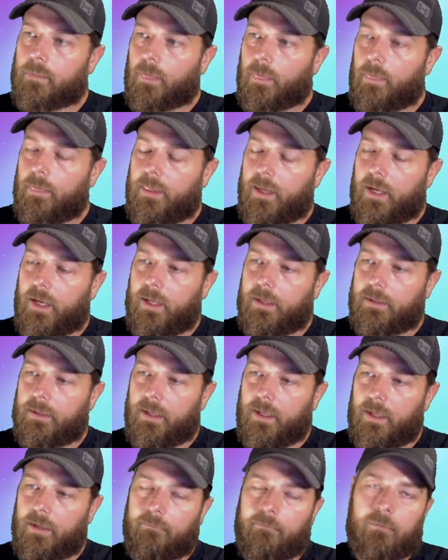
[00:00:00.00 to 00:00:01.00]
that
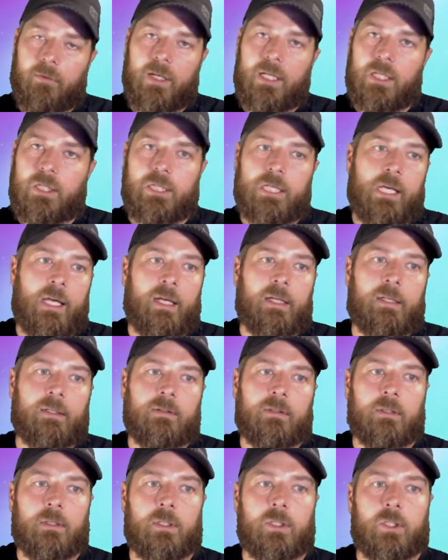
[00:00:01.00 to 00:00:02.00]
every
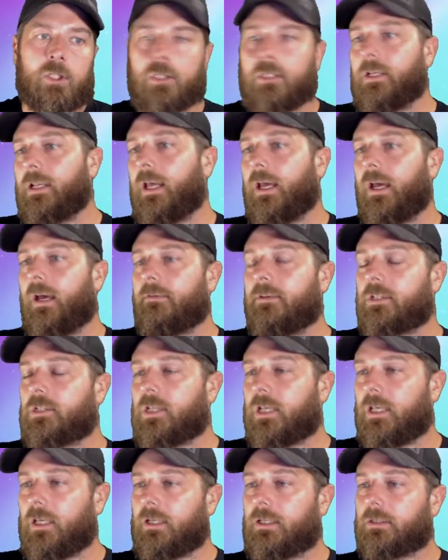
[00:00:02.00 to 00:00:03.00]
chest should have a
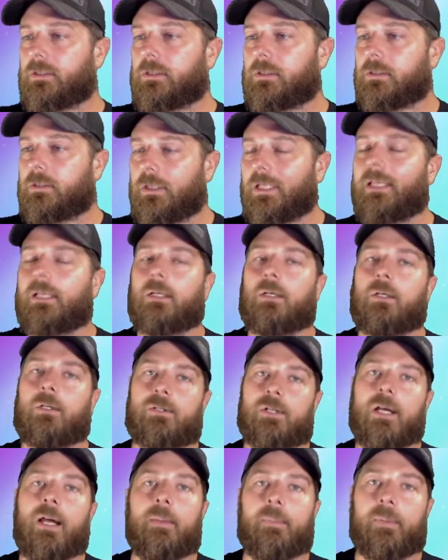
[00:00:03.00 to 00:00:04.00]
chance to get
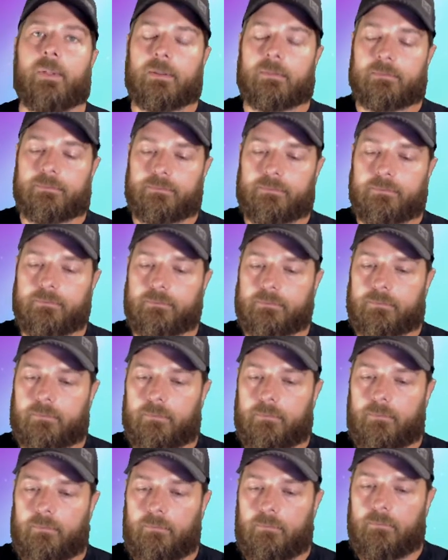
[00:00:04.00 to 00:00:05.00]
Ultra Epic.
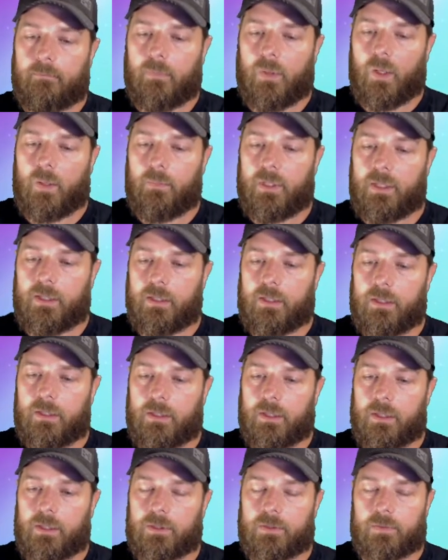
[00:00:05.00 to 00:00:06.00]

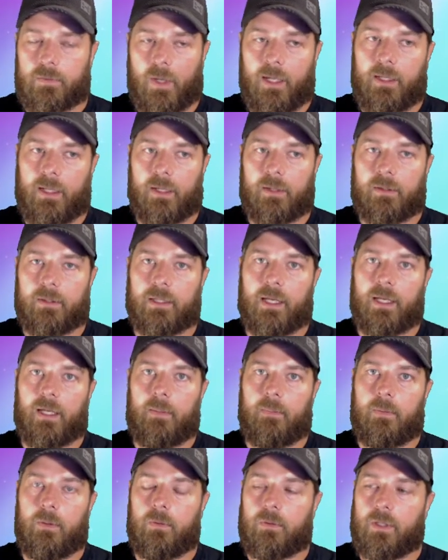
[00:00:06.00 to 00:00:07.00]
Because right now in the
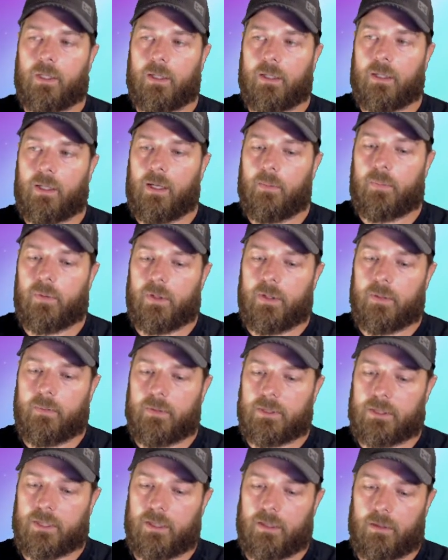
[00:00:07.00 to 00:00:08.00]
game, you cannot pretty
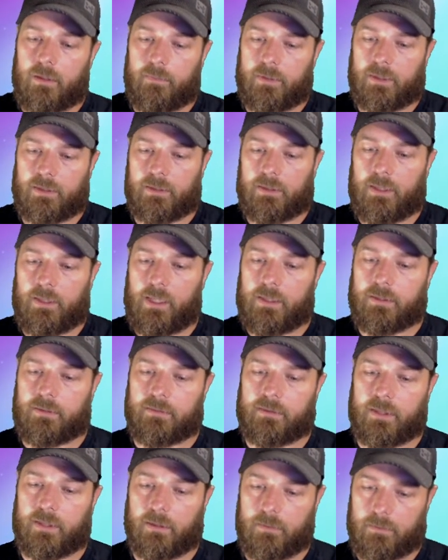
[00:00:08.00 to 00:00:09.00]
much get them
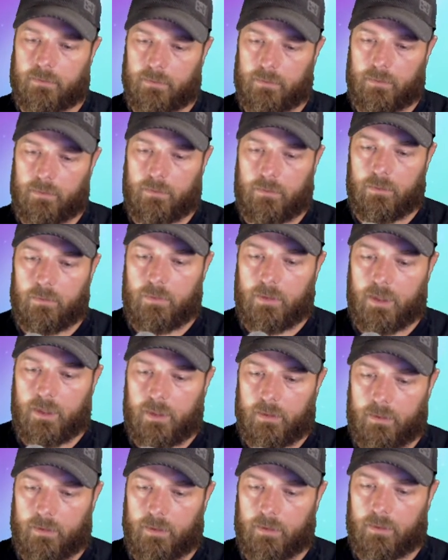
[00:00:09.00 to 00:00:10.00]
unless you
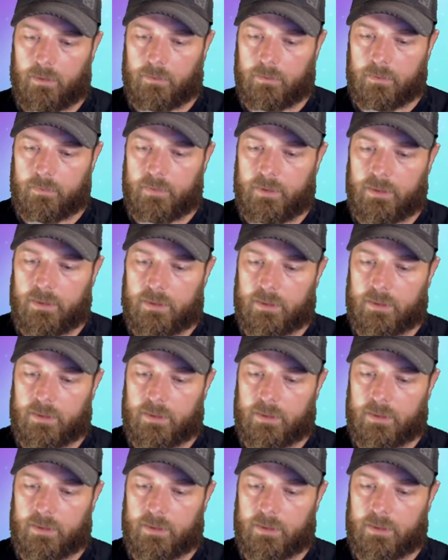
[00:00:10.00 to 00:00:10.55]
get the ultimate